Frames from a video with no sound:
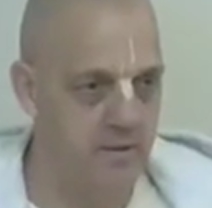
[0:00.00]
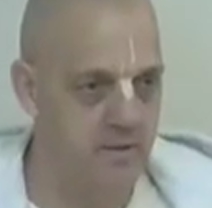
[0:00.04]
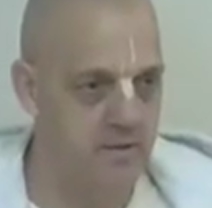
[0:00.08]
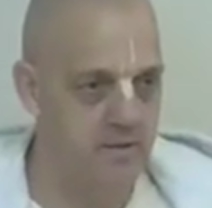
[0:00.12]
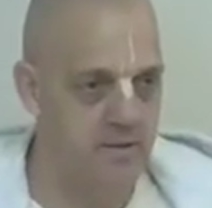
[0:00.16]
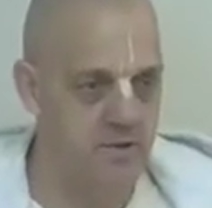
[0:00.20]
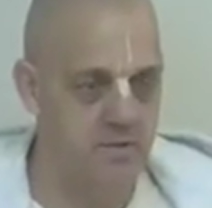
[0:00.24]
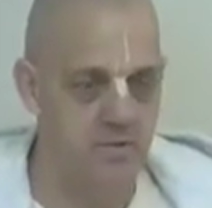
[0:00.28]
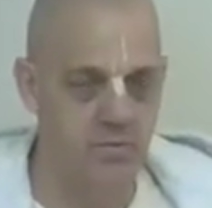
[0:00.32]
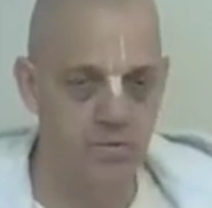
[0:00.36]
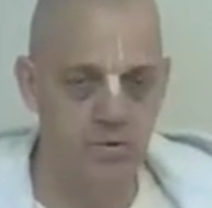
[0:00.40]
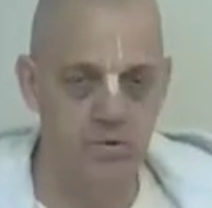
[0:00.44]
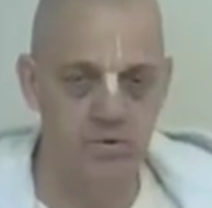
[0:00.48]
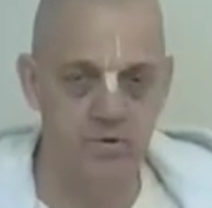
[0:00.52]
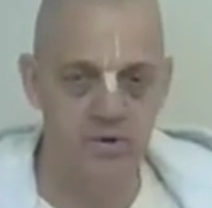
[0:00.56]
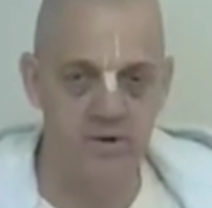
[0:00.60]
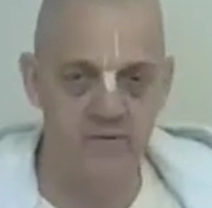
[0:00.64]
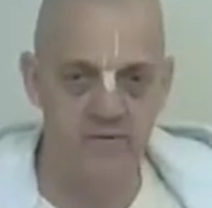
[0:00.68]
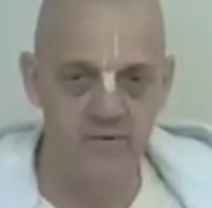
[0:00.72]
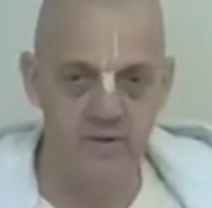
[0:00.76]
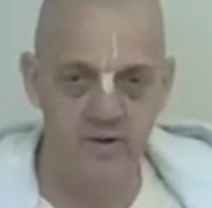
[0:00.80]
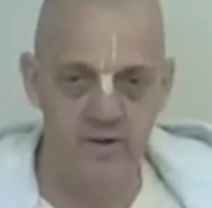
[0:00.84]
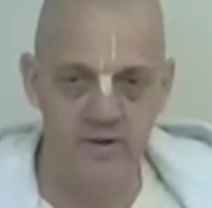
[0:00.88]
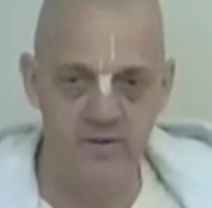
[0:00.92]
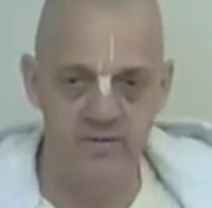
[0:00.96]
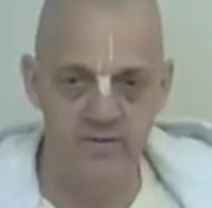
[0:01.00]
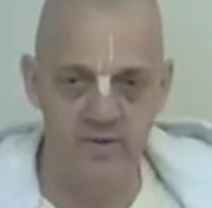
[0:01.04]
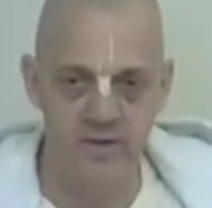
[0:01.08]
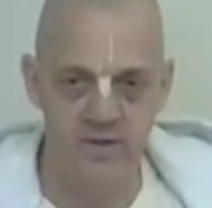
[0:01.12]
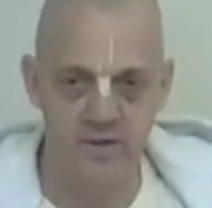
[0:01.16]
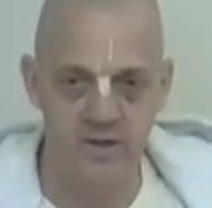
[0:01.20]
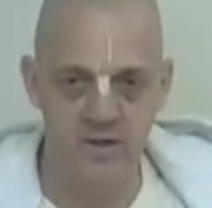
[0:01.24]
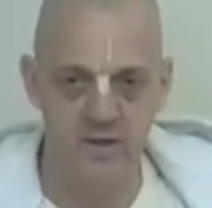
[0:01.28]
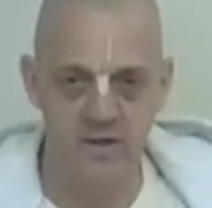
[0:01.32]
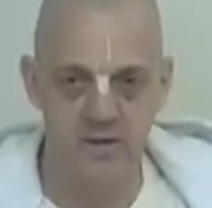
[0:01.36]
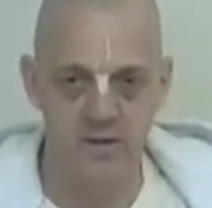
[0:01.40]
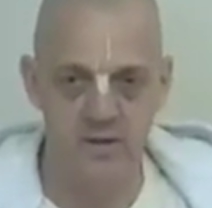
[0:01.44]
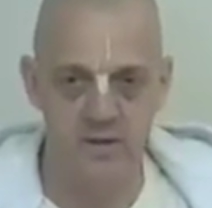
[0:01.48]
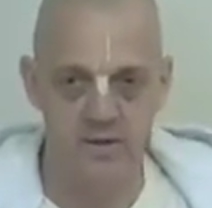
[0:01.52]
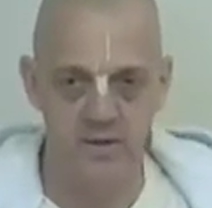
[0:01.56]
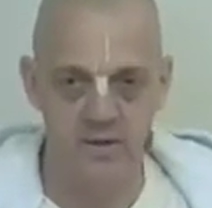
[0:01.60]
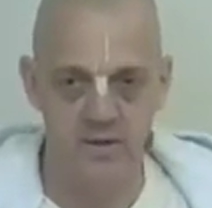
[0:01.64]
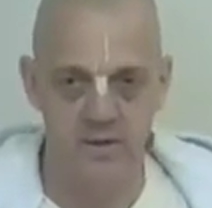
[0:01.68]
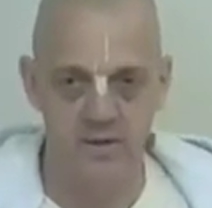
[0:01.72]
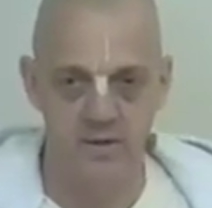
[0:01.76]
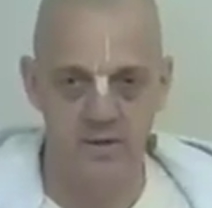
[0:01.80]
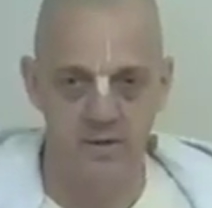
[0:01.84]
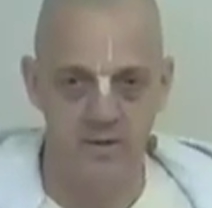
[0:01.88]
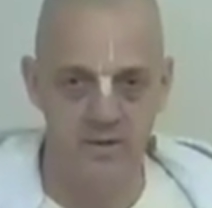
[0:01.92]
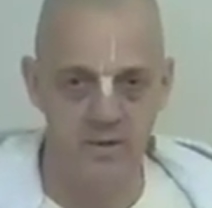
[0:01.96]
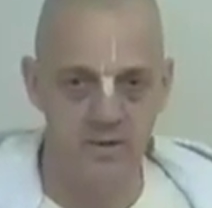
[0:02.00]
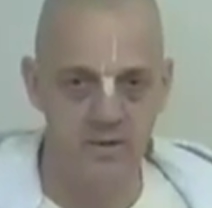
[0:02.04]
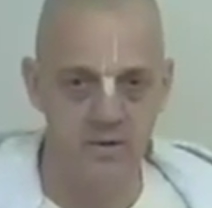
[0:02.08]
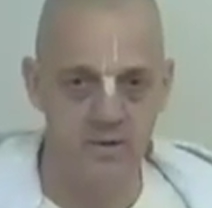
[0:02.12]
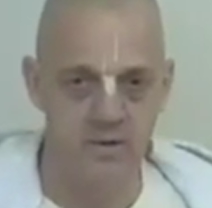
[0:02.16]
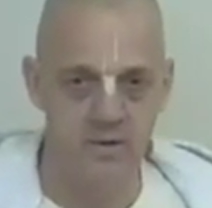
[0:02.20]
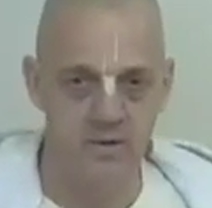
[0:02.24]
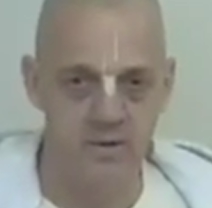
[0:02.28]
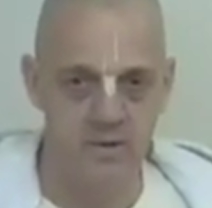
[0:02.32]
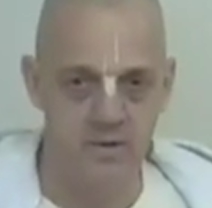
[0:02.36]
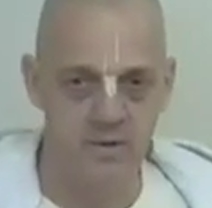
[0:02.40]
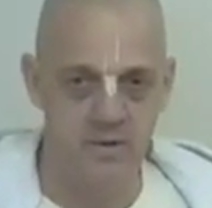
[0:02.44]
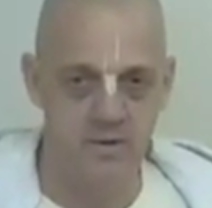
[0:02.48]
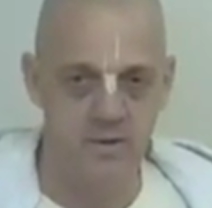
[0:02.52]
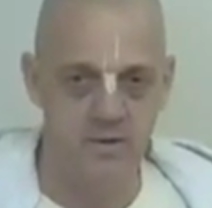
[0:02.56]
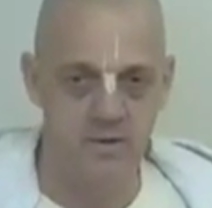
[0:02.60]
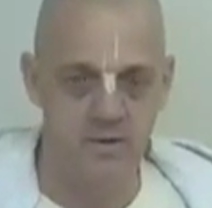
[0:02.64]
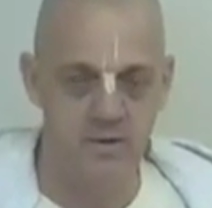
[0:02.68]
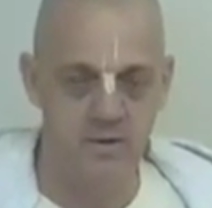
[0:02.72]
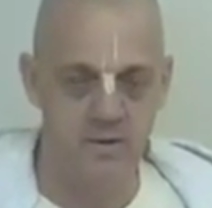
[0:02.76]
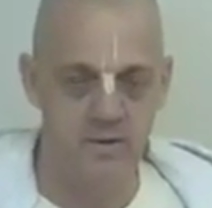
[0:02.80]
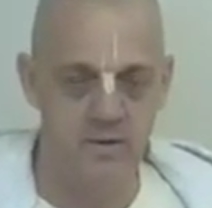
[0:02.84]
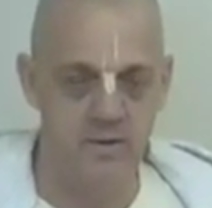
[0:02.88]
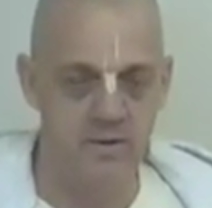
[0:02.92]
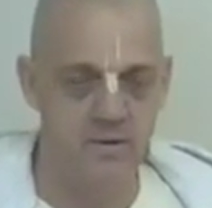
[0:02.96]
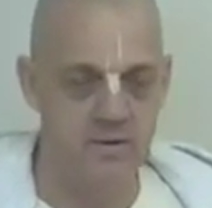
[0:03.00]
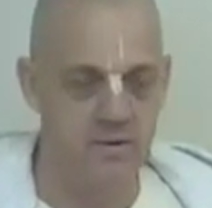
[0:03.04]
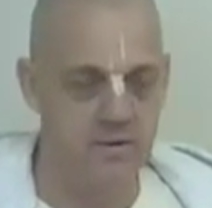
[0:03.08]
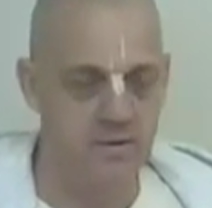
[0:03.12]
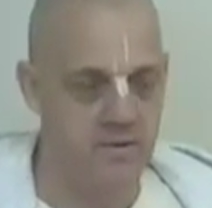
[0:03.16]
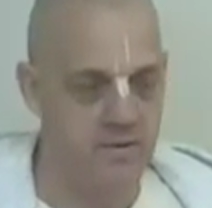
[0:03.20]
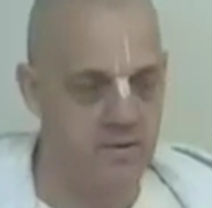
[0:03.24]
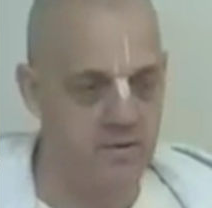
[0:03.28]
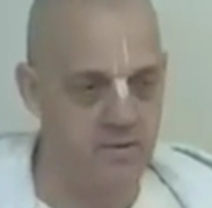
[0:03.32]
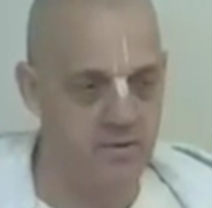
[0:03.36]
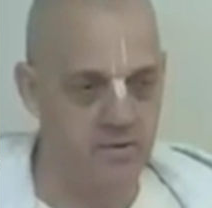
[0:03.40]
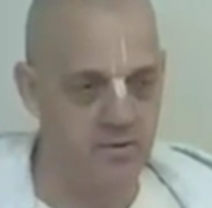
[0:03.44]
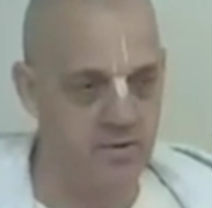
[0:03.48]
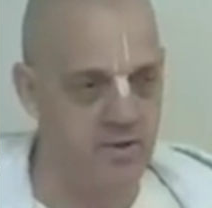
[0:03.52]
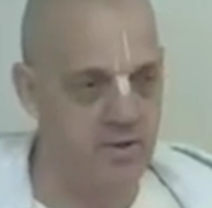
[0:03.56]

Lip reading: Just walked off and left it there. Do you think